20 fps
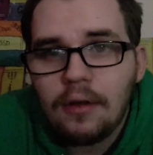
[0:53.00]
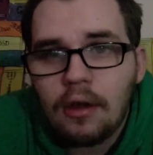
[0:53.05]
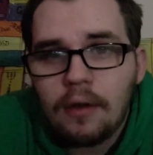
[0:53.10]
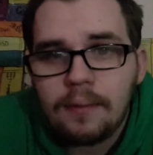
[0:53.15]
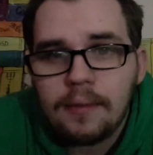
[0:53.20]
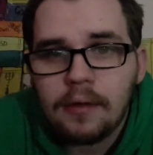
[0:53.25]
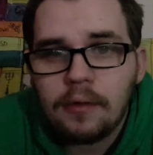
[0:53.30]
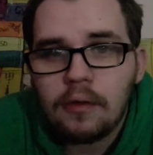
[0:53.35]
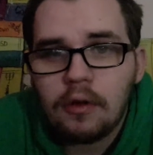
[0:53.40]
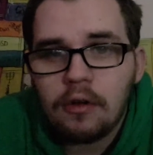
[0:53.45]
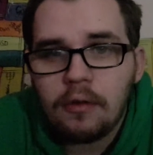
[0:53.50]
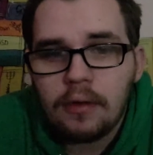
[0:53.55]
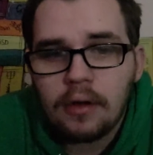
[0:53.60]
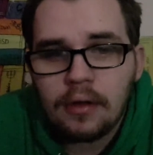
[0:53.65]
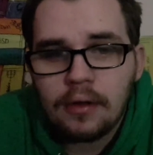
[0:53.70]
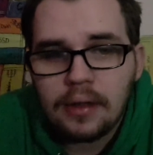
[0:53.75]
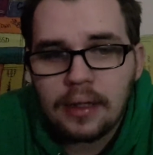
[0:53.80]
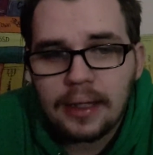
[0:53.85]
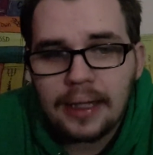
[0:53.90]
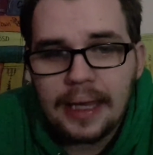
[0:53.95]
be
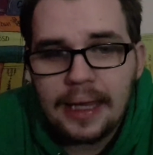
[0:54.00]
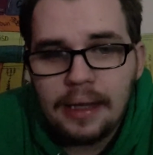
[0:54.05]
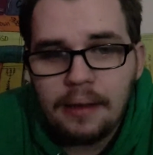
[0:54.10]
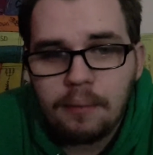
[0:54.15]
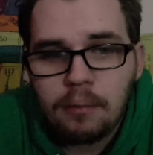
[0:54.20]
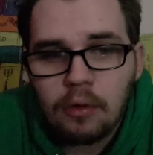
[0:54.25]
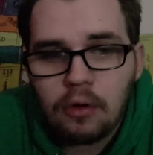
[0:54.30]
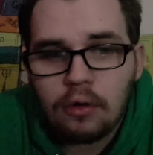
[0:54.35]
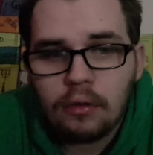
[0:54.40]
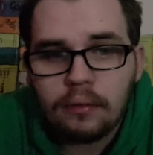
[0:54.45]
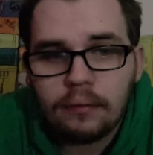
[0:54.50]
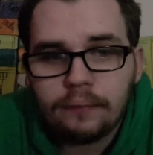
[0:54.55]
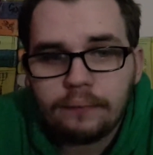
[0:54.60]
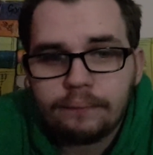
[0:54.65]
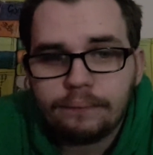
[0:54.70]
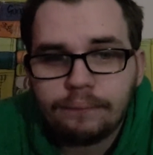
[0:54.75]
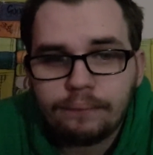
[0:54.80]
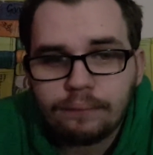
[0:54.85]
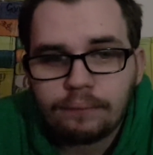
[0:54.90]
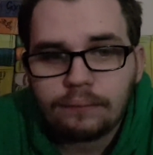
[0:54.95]
uploading again, but
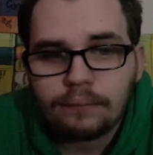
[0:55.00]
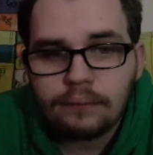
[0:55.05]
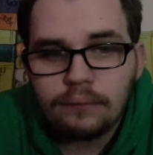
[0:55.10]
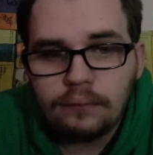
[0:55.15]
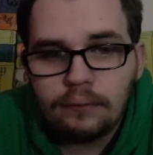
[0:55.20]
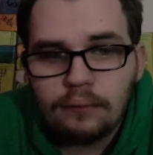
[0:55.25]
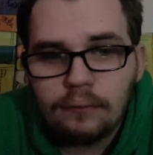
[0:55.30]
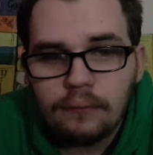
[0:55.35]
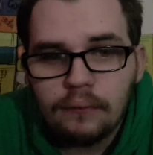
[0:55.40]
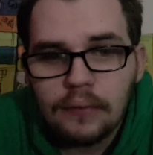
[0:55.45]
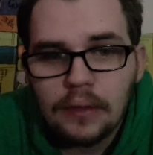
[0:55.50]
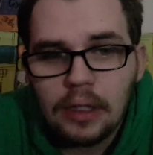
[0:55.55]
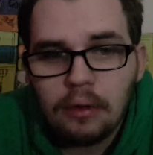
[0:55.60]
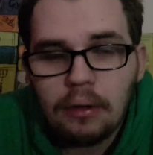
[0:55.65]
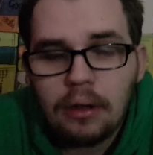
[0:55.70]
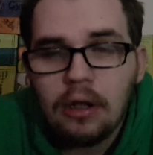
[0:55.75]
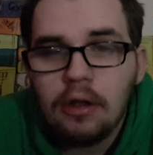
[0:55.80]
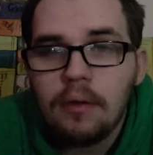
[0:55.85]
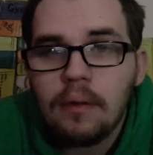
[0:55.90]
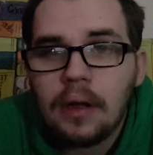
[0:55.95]

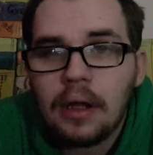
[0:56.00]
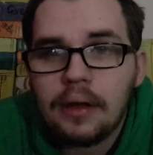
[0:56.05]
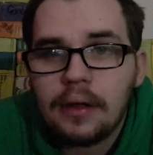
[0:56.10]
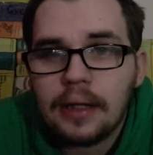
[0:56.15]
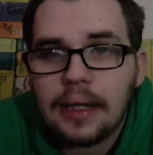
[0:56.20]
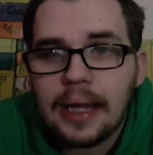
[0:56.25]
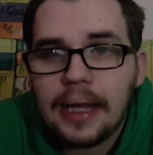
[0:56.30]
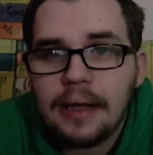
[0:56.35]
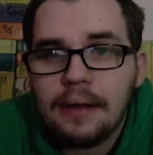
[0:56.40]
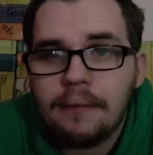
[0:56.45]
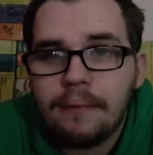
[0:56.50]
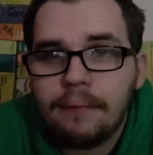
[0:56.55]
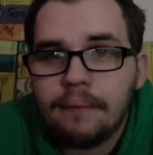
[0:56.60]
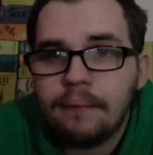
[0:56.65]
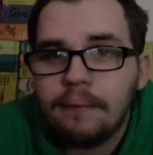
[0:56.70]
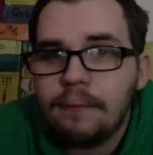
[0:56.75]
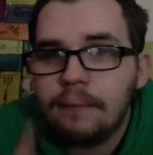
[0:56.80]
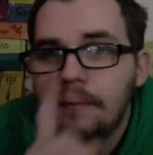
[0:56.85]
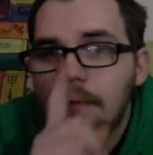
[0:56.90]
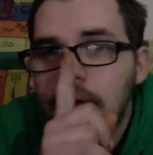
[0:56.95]
when I upload again,
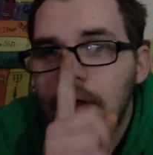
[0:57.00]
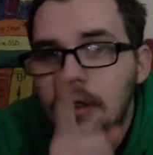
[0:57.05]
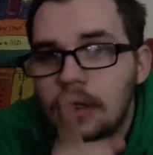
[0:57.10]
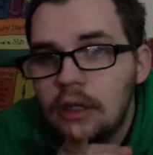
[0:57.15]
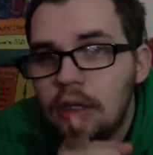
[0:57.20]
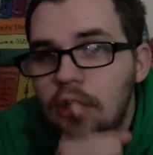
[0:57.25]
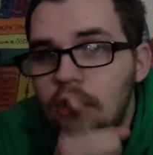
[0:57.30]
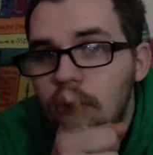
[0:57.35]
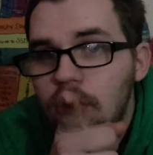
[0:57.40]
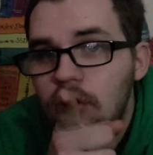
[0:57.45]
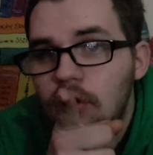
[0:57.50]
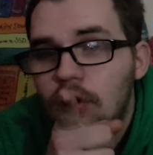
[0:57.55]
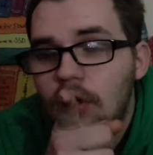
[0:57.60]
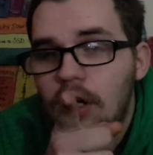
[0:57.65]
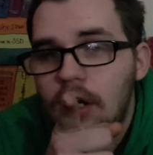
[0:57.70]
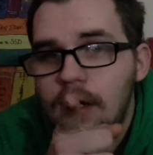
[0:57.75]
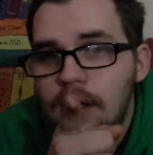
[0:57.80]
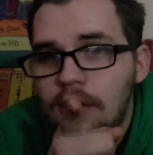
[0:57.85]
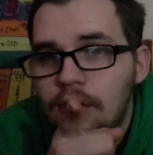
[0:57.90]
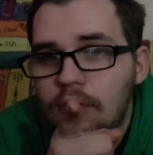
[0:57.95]
you
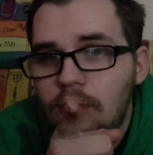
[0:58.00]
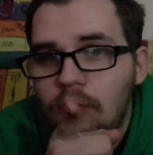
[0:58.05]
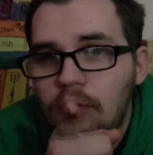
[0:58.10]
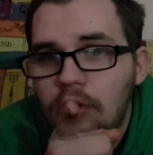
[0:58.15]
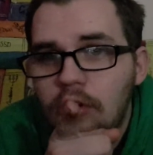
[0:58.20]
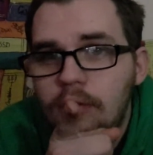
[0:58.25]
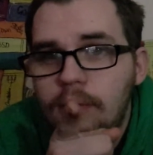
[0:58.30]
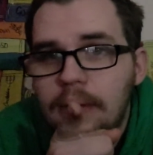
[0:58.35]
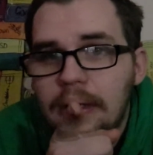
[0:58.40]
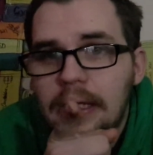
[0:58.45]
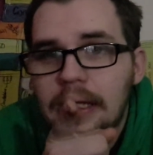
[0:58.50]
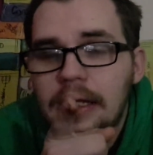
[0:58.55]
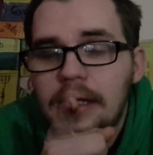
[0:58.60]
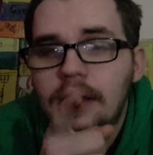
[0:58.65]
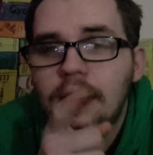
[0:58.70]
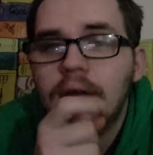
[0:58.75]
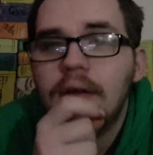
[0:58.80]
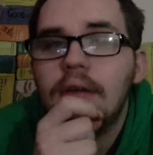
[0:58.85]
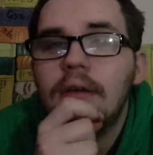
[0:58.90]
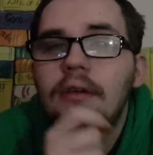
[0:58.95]
guys will be
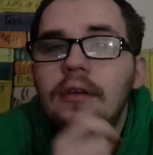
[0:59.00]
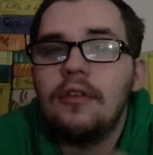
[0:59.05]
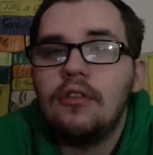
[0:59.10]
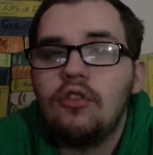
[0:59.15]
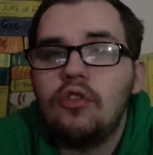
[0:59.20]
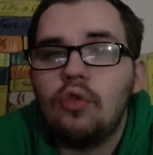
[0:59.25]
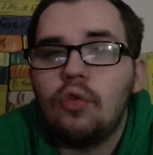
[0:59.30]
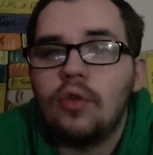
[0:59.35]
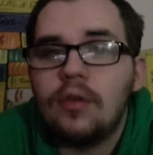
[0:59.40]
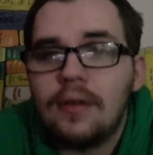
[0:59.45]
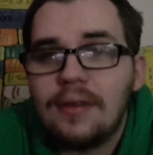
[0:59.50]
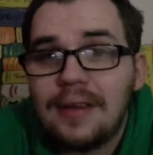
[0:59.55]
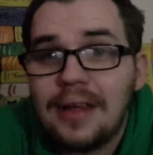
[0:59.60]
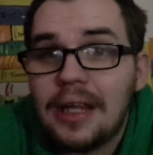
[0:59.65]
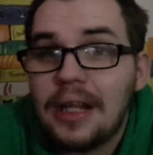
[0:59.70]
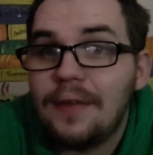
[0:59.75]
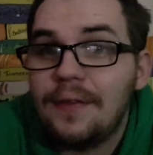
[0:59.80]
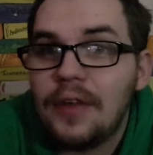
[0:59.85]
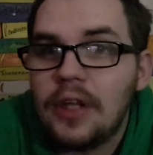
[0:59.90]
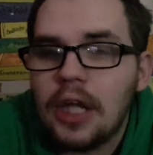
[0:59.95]
sure to
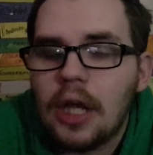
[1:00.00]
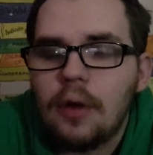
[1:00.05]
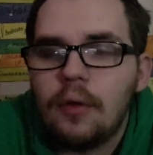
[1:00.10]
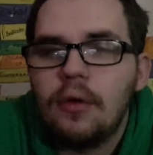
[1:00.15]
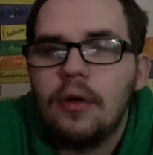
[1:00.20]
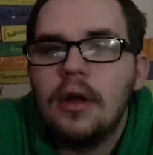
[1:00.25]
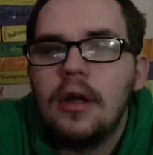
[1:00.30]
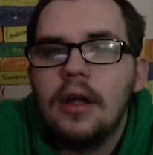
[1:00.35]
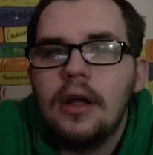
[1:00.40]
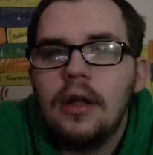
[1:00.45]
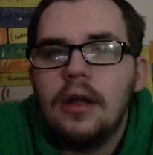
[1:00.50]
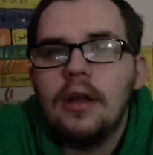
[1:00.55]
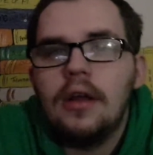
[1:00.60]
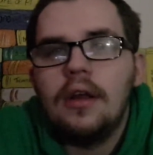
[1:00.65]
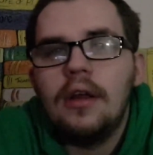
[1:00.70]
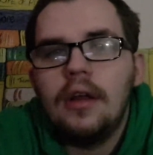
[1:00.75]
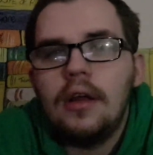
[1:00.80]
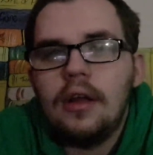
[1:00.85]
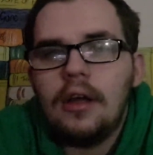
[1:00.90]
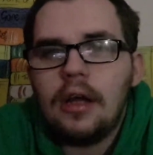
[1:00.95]
see the video.
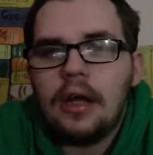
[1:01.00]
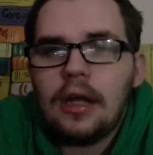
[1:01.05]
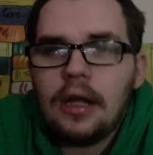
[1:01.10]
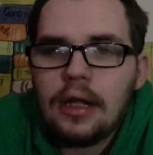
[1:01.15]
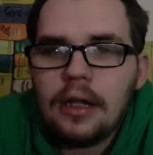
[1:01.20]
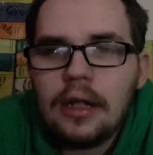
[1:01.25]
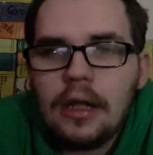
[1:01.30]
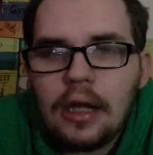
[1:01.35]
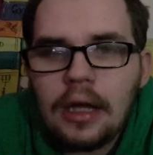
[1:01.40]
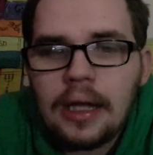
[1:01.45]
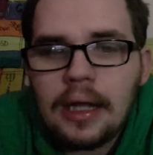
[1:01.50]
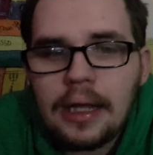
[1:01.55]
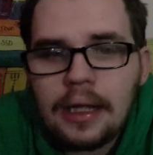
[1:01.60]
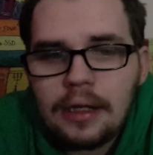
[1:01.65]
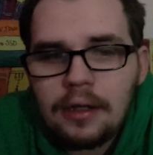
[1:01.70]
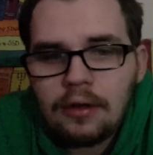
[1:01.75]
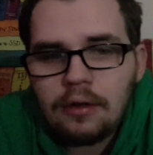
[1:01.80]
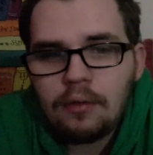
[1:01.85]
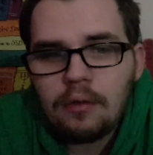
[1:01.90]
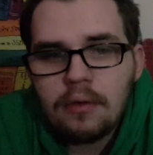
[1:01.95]

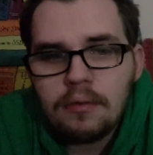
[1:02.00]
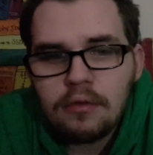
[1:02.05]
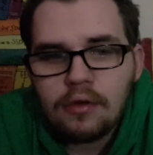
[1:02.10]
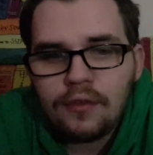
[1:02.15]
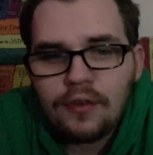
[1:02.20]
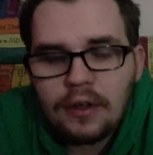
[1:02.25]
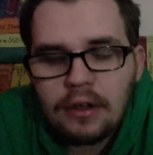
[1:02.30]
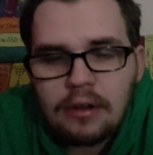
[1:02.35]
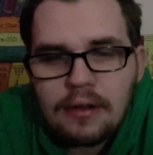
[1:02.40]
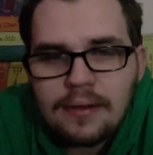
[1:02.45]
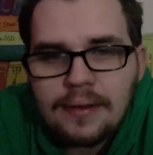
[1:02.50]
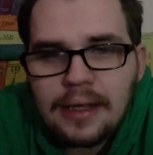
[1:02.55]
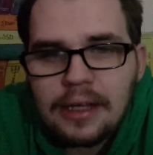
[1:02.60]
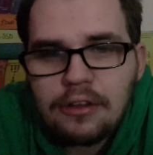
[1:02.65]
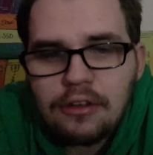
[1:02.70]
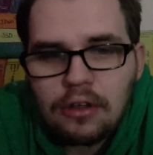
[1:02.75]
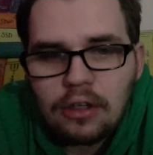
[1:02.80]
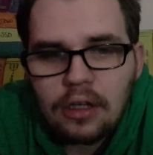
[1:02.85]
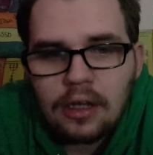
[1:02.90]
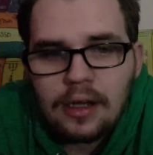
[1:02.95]
And one more thing I want to say
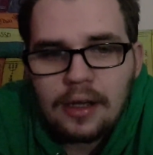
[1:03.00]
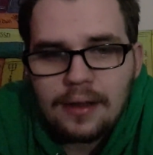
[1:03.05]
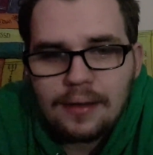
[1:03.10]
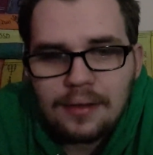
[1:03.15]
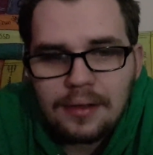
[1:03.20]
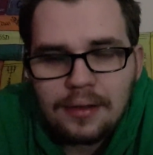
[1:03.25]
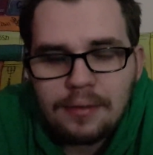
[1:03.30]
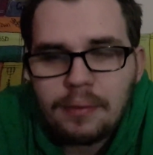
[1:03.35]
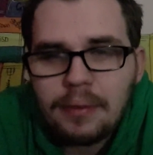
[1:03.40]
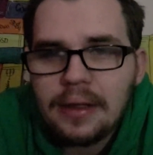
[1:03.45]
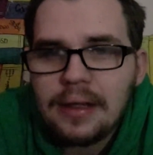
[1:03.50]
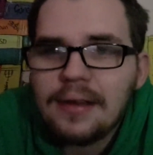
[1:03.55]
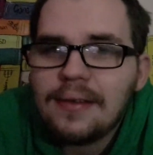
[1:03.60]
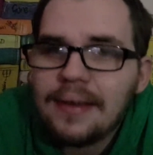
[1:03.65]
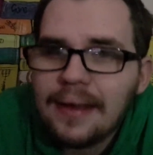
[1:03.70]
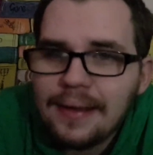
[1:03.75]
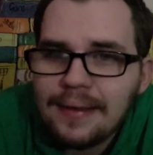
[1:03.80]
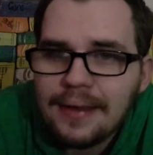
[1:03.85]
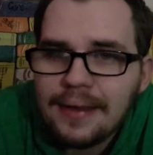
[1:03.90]
to you guys is please stay